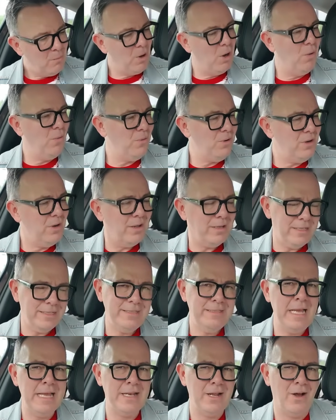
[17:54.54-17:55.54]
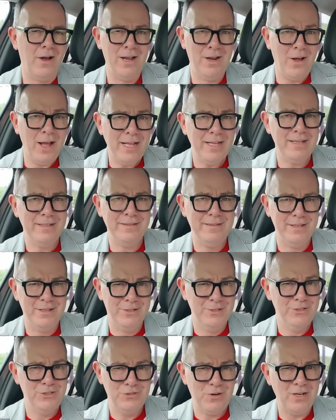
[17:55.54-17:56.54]
Well, like I said, I like the
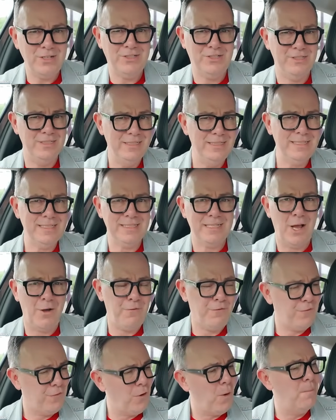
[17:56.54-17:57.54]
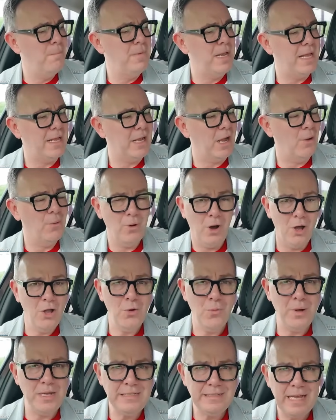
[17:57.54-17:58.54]
construction stuff from Lego.
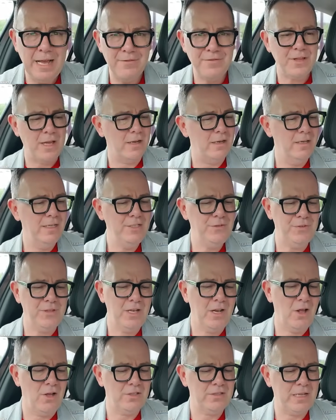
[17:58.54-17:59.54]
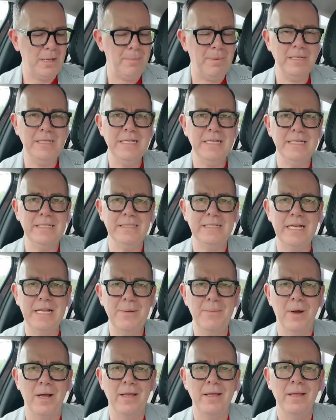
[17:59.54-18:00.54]
I always have done, at least for the last couple of years
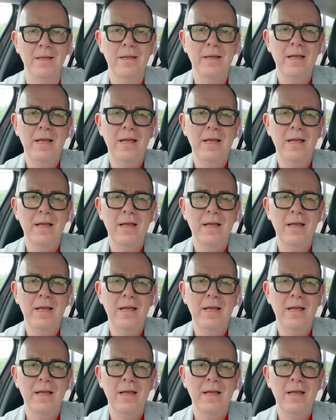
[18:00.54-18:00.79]
anyway.